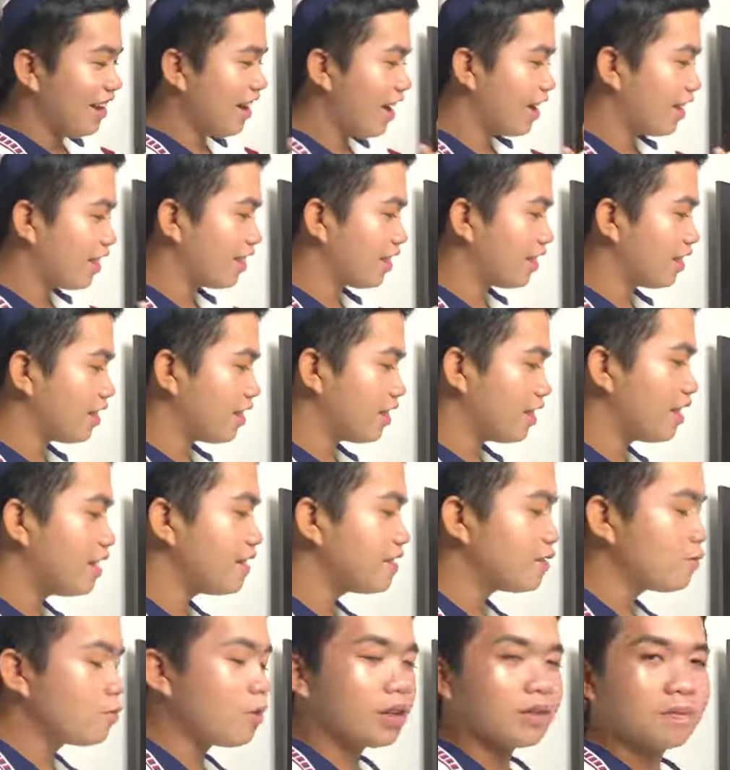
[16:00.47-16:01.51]
Like,
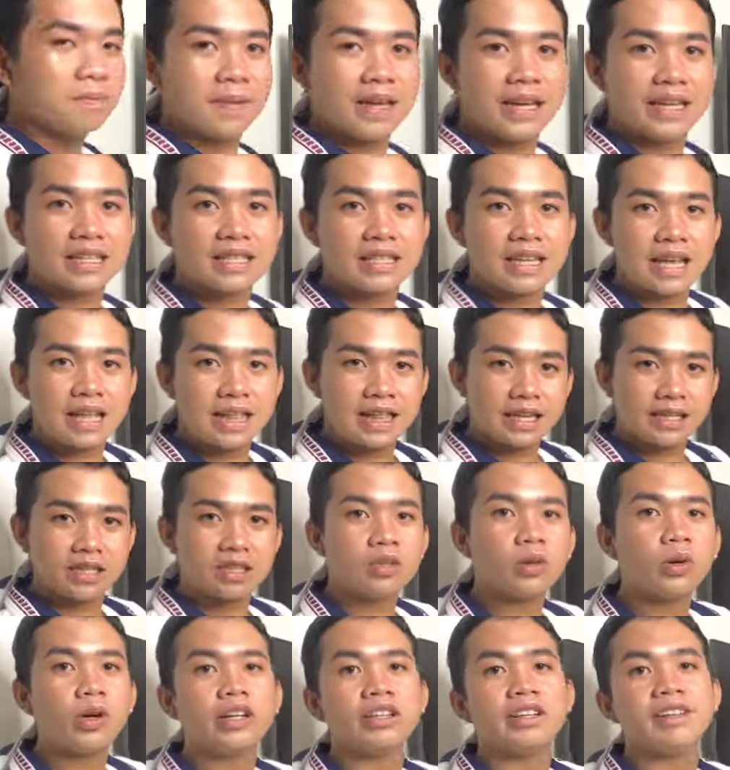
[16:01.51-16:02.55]
this is what makes this
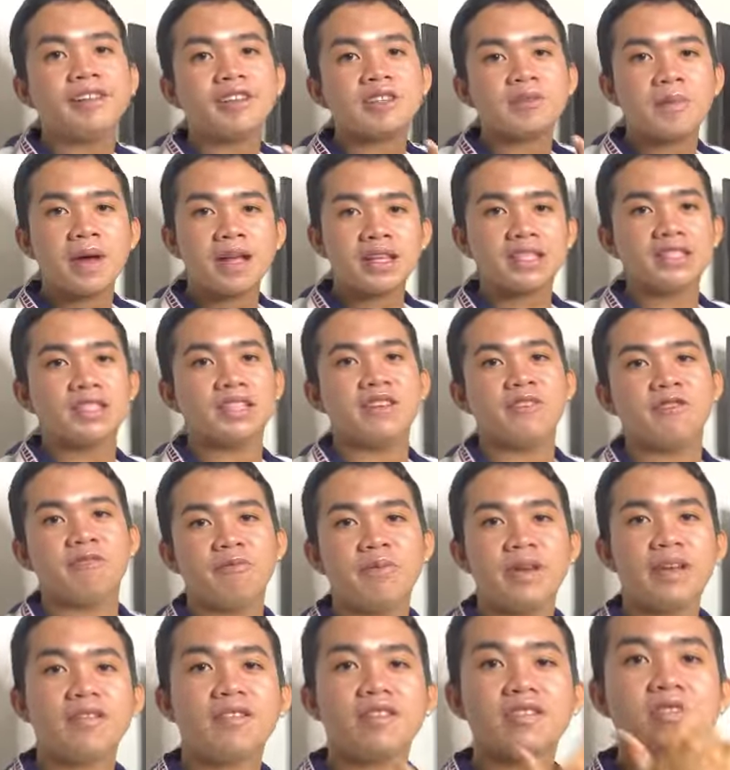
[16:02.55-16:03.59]
short
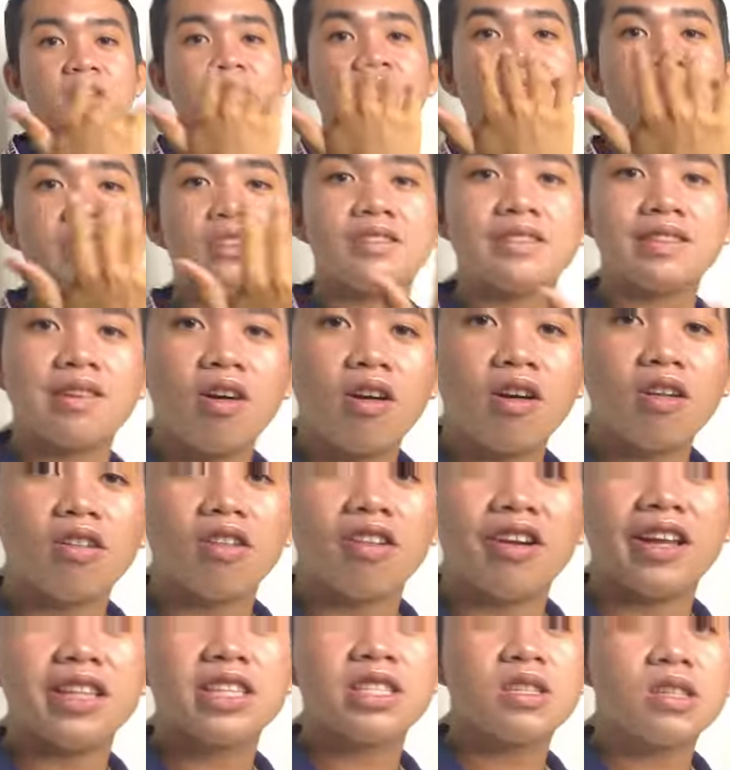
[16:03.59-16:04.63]
expensive because of its
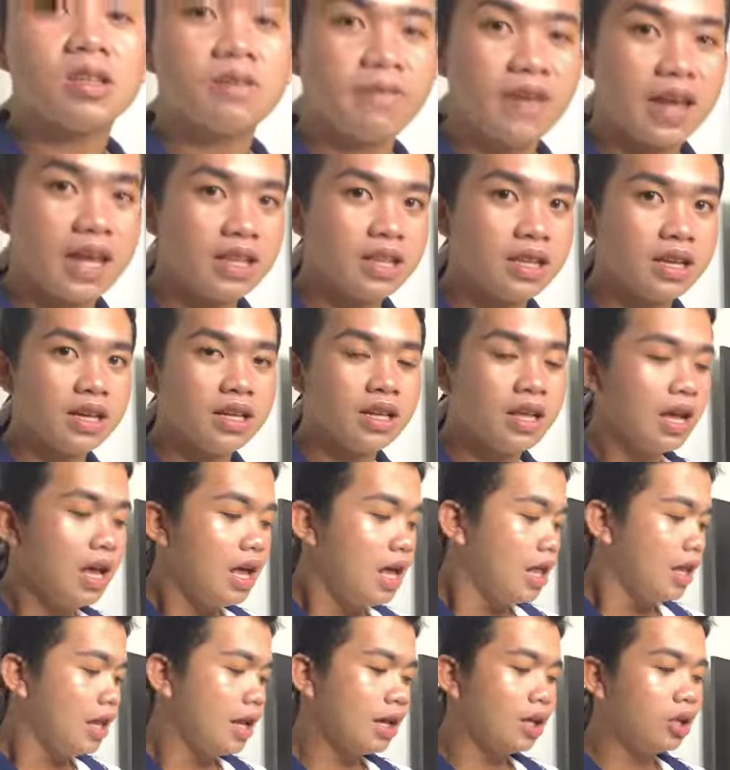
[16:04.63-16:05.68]
color. It's faded.
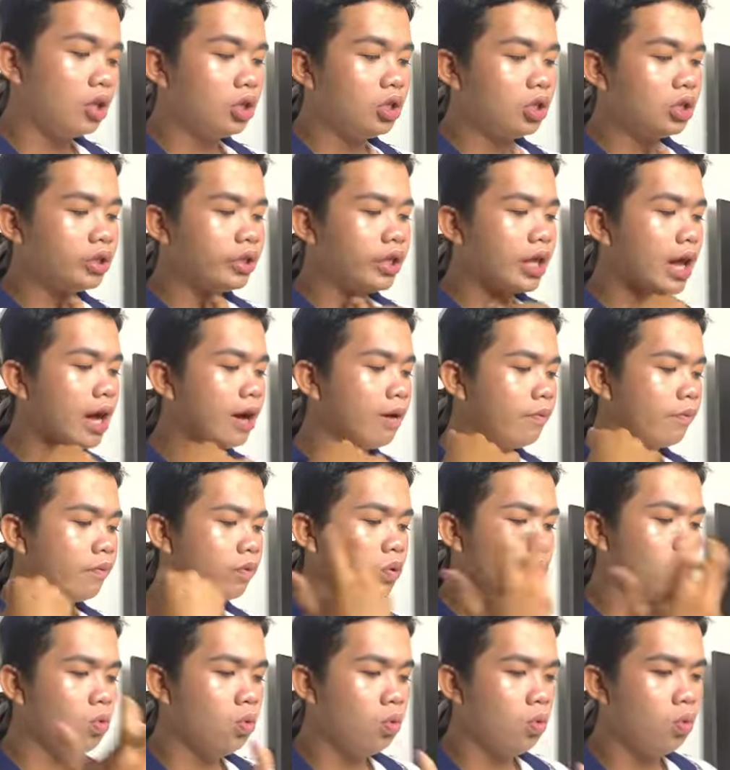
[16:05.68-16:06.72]
Like, you didn't have
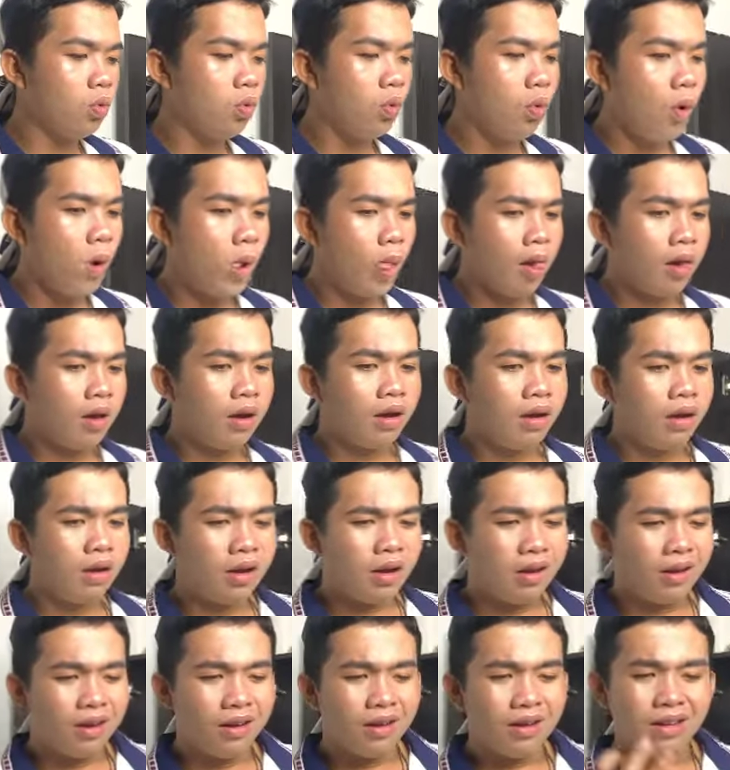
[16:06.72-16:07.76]
to,
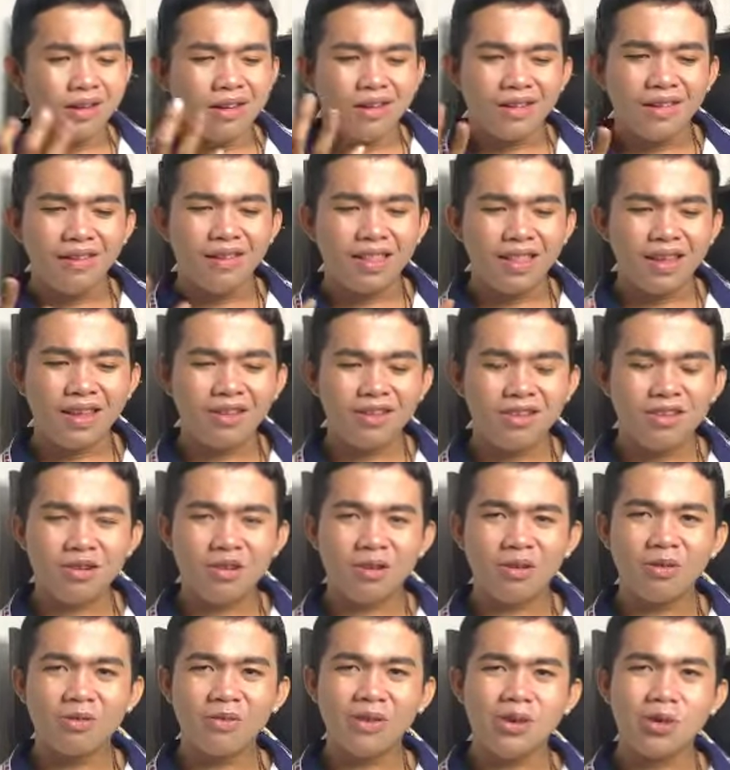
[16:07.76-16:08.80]
like, you
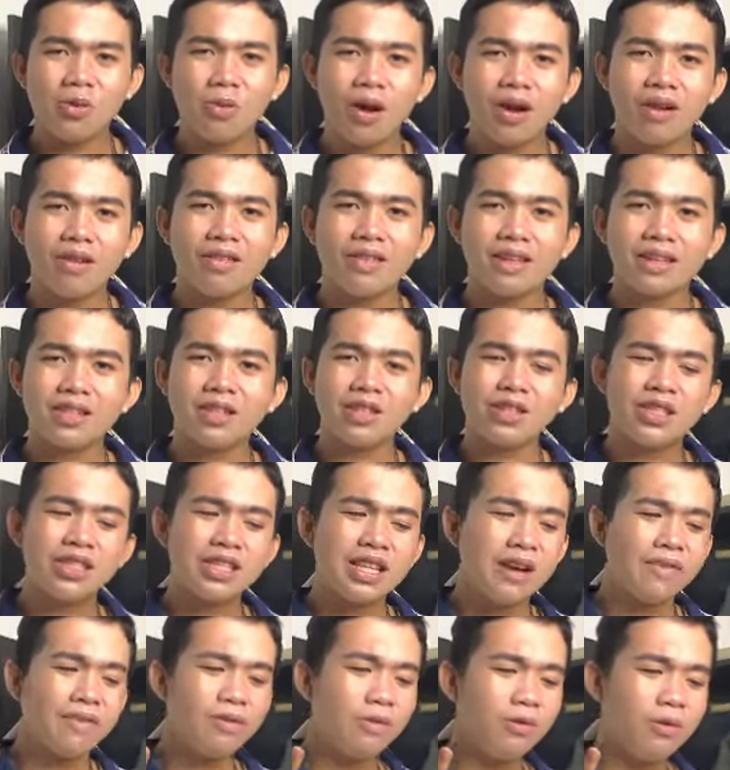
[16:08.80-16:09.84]
know, when you wear this, you
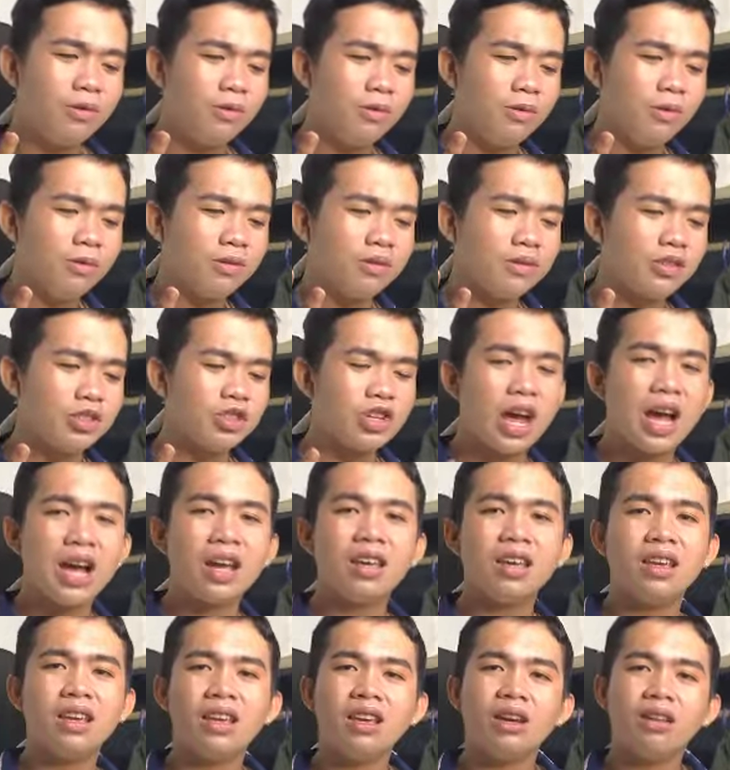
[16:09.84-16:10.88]
didn't have to look
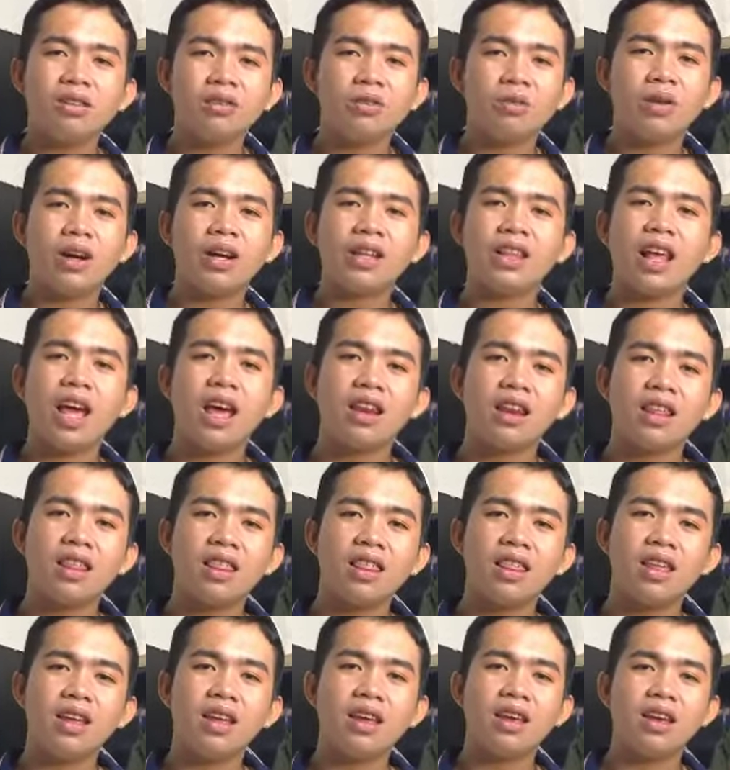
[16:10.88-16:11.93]
shaggy or what,
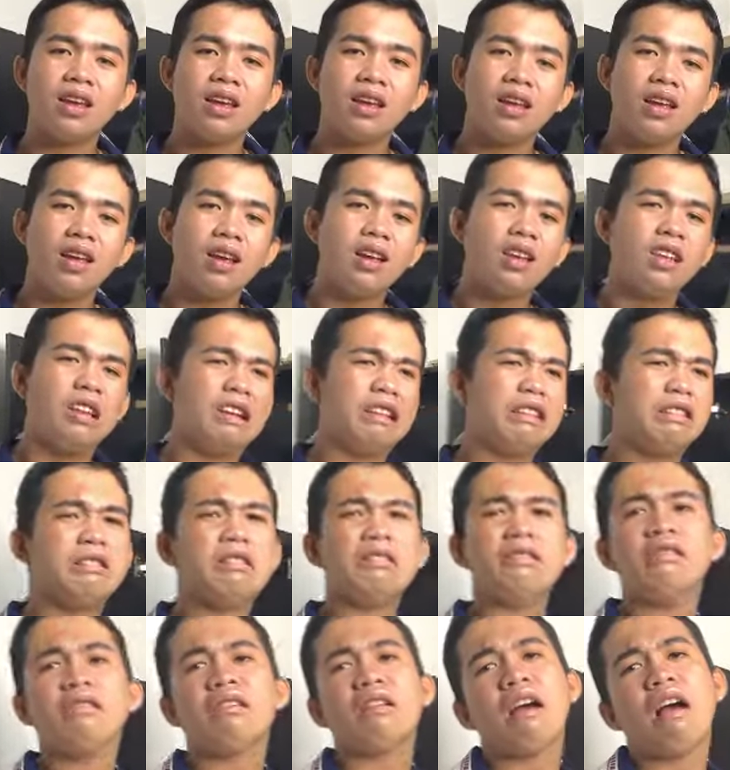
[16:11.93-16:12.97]
anything. You had
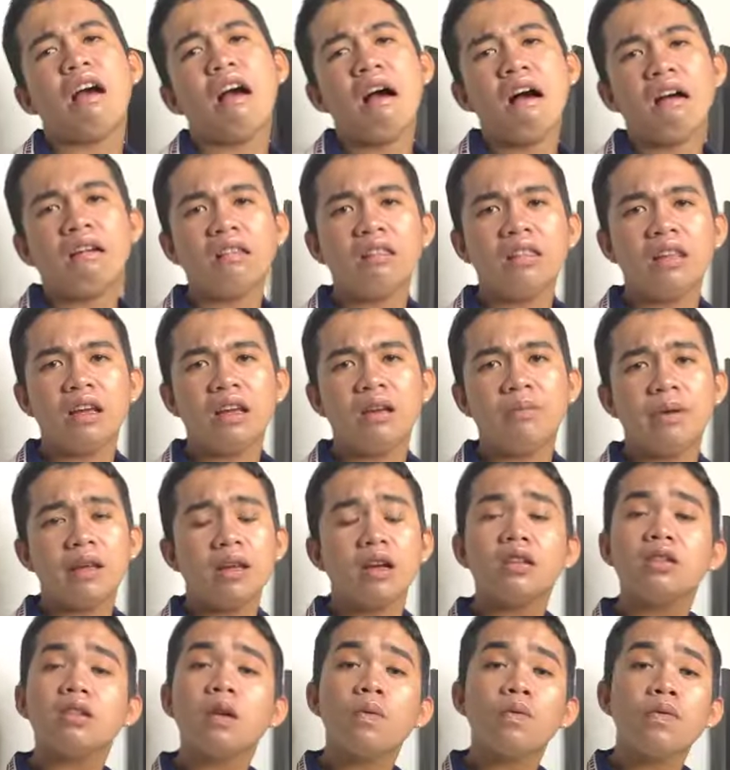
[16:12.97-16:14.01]
to look ugly
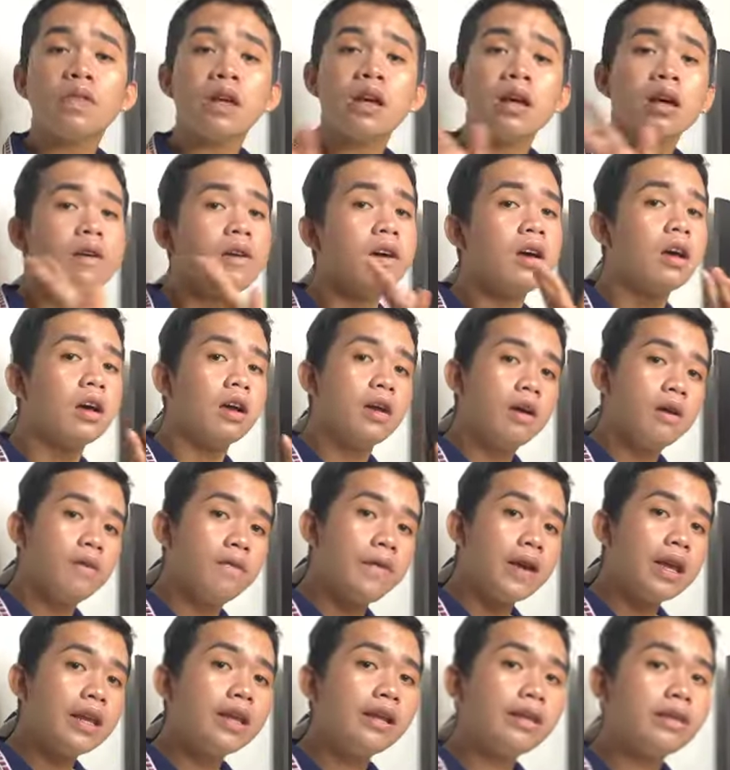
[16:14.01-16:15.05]
because of the
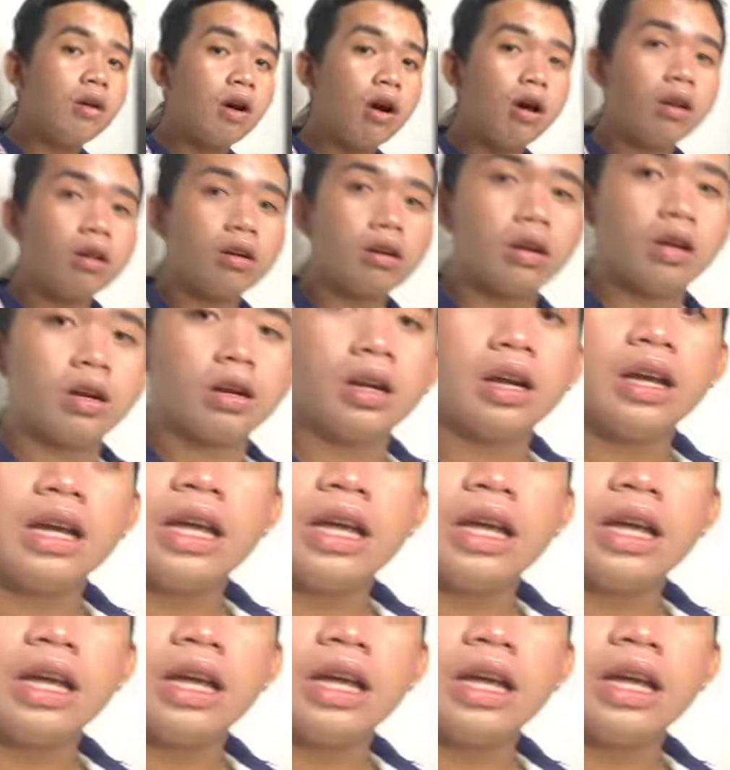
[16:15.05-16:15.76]
faded color.